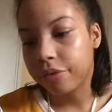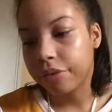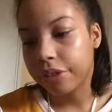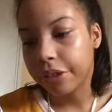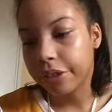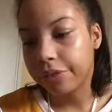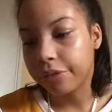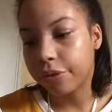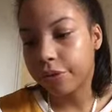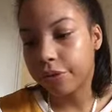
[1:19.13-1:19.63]

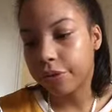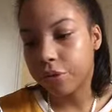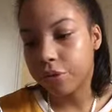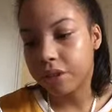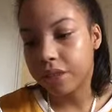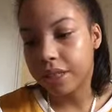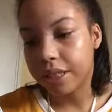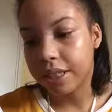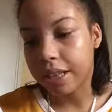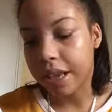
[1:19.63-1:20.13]
evil
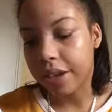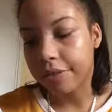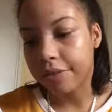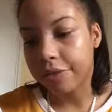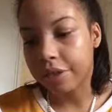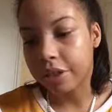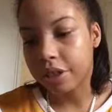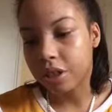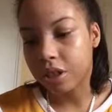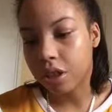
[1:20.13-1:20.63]
forces that
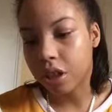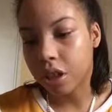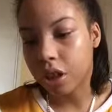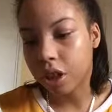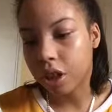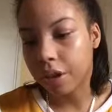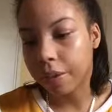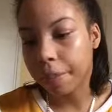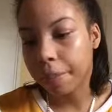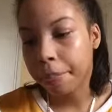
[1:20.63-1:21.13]
threaten
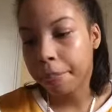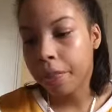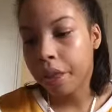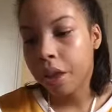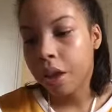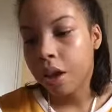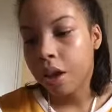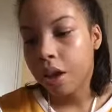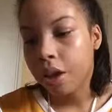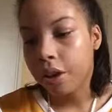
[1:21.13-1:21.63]
her
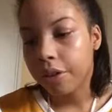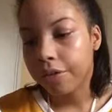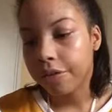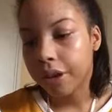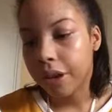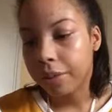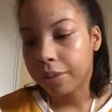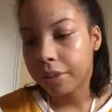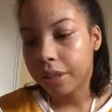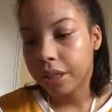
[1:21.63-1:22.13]
her
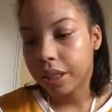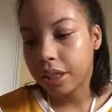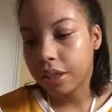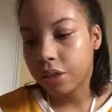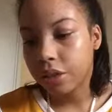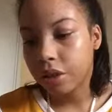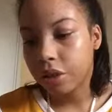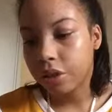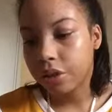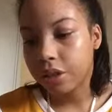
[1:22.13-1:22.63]
family
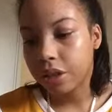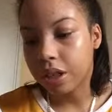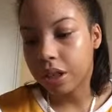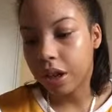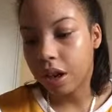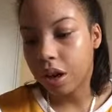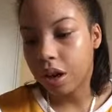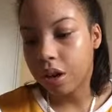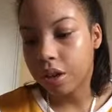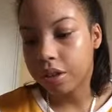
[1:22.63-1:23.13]
included
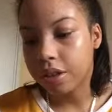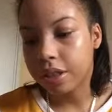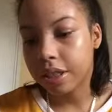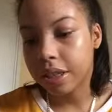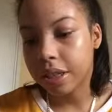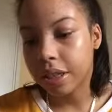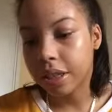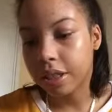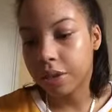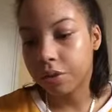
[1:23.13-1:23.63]
aunts
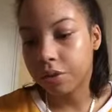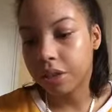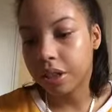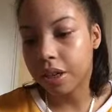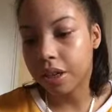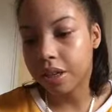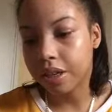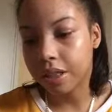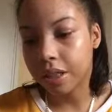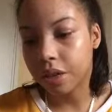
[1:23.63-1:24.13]

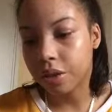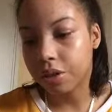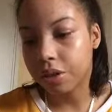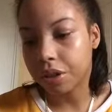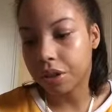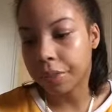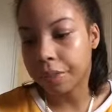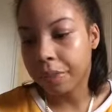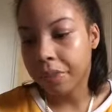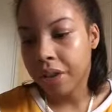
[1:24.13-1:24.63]
Hilda and
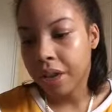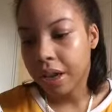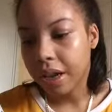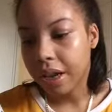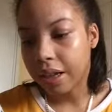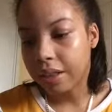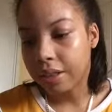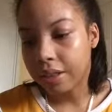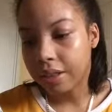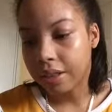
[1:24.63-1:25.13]
Zelda
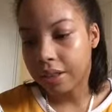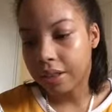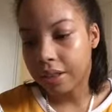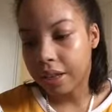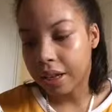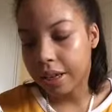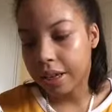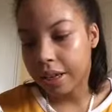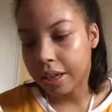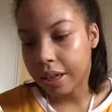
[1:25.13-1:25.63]
and the
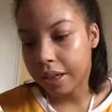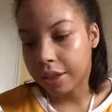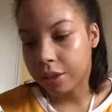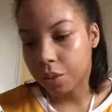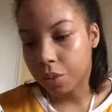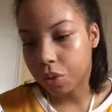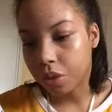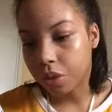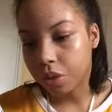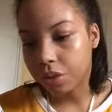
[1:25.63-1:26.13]

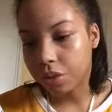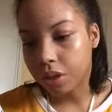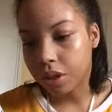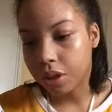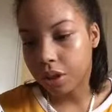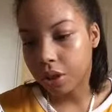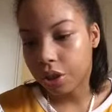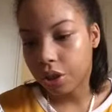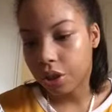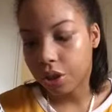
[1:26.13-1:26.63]
daylight world
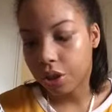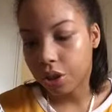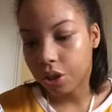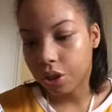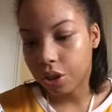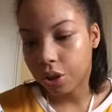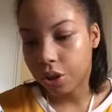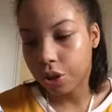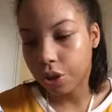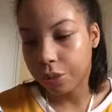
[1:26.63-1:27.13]

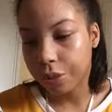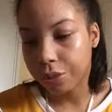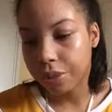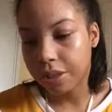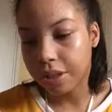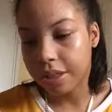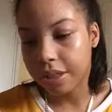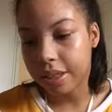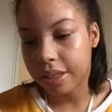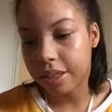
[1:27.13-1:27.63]

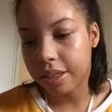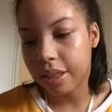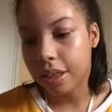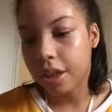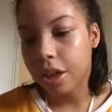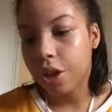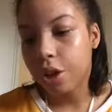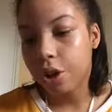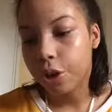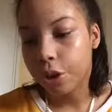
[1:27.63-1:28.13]
humans
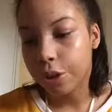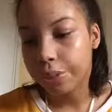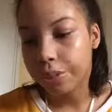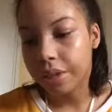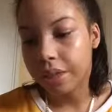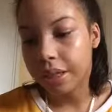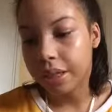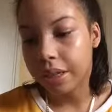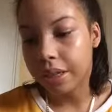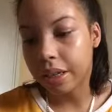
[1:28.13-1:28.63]

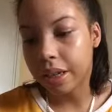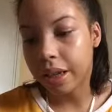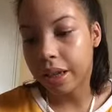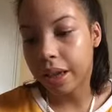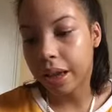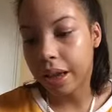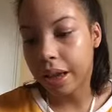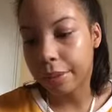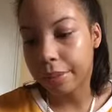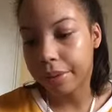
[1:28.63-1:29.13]
humans
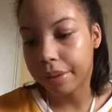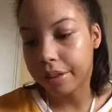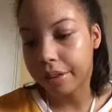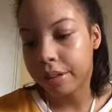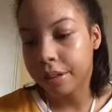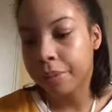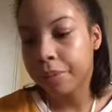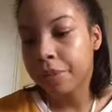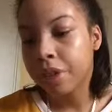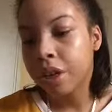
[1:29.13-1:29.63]

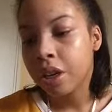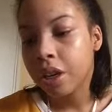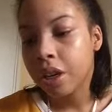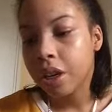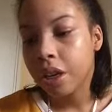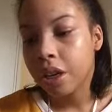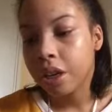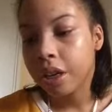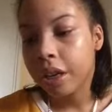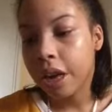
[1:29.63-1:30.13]
inhabit
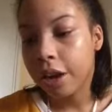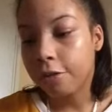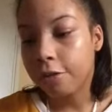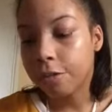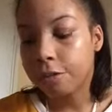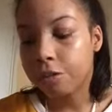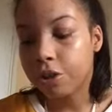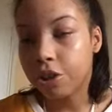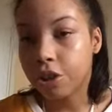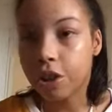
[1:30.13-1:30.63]

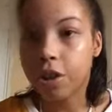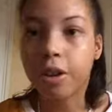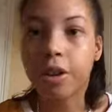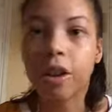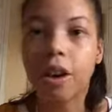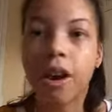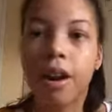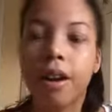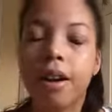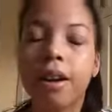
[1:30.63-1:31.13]
Kerem
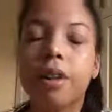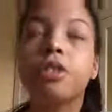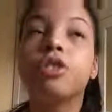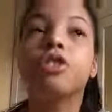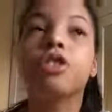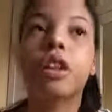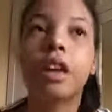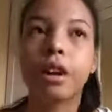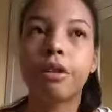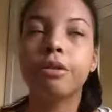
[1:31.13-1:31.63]
Shipka
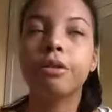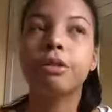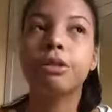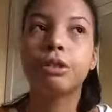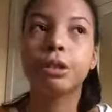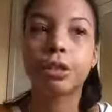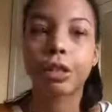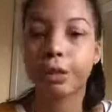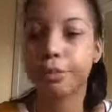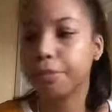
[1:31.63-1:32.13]
Kerem
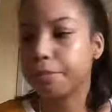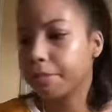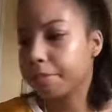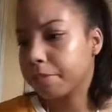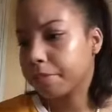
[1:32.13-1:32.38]
Ship